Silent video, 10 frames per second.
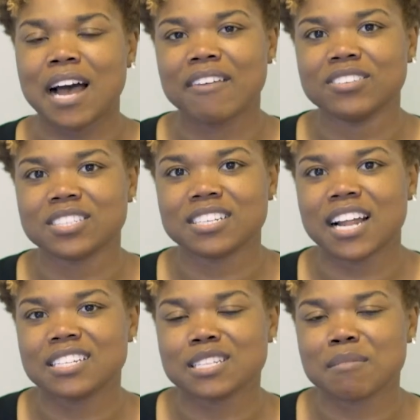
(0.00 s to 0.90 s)
obviously
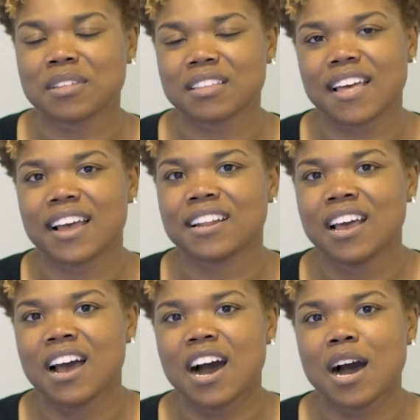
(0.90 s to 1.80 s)
not something that
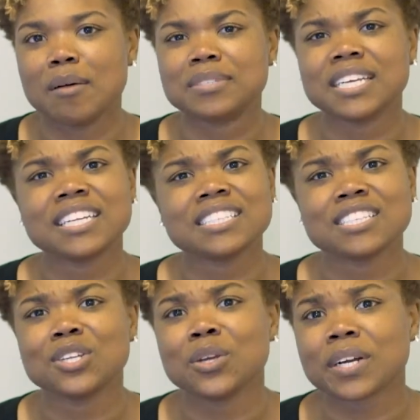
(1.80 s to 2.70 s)
tenants
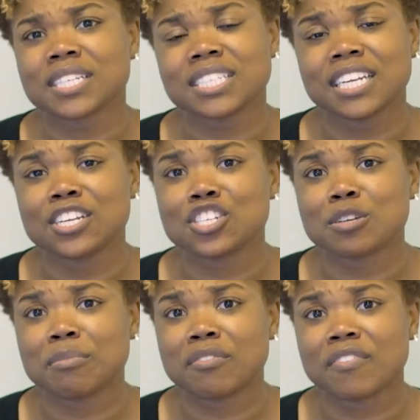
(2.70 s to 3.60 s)
in New York City
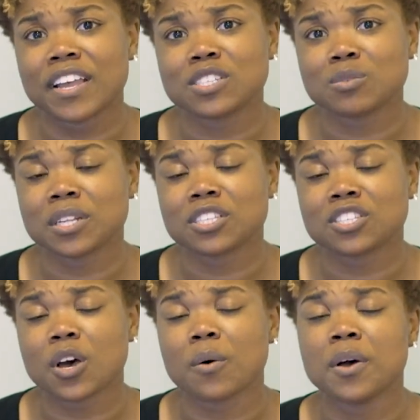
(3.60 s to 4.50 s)
should be faced with.
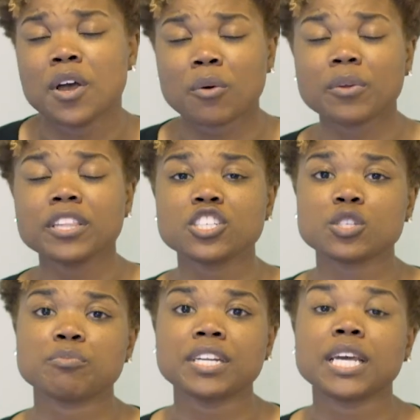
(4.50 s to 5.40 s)
So really
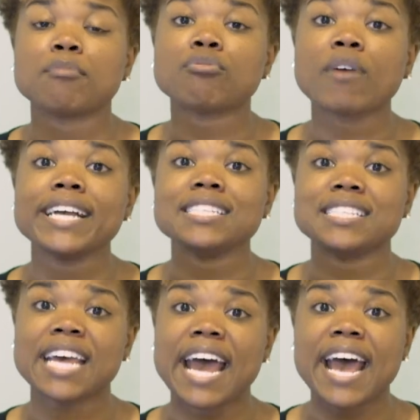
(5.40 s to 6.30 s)
just putting a price
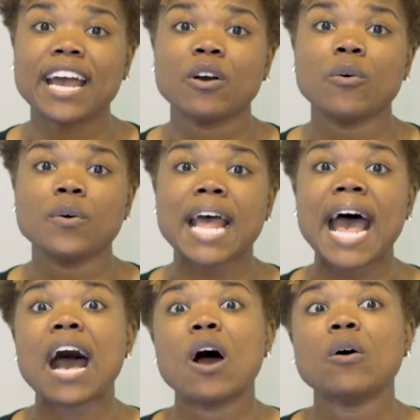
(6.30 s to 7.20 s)
tag on
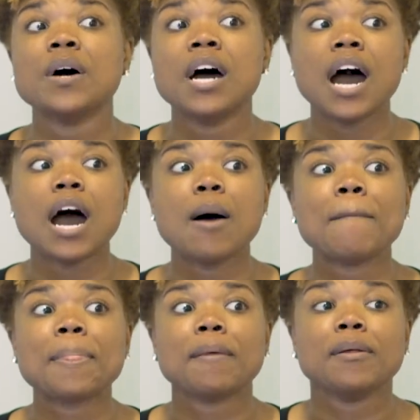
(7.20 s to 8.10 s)
how
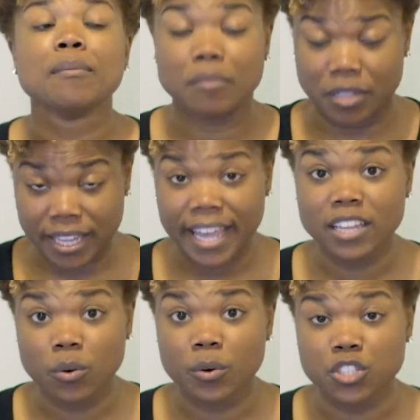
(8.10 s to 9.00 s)

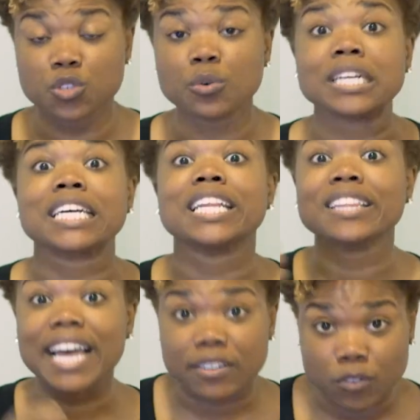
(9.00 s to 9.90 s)
landlords who are
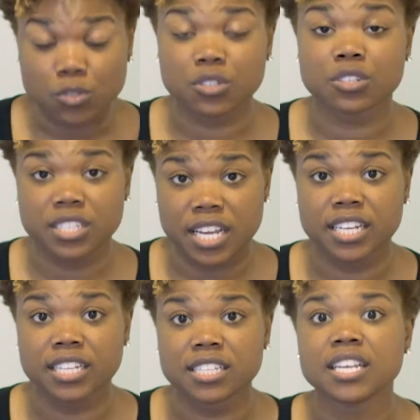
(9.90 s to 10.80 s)
neglectful to their
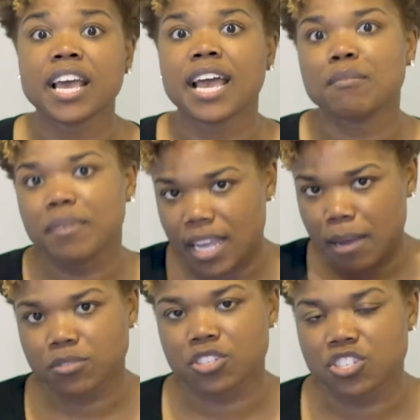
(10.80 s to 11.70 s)
tenants and being
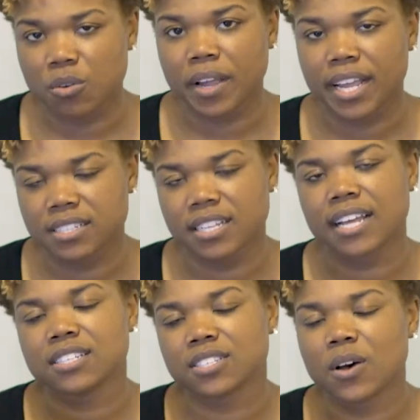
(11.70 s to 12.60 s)
able to showcase
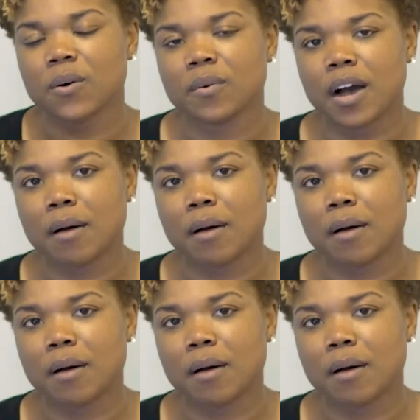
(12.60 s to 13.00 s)
that. So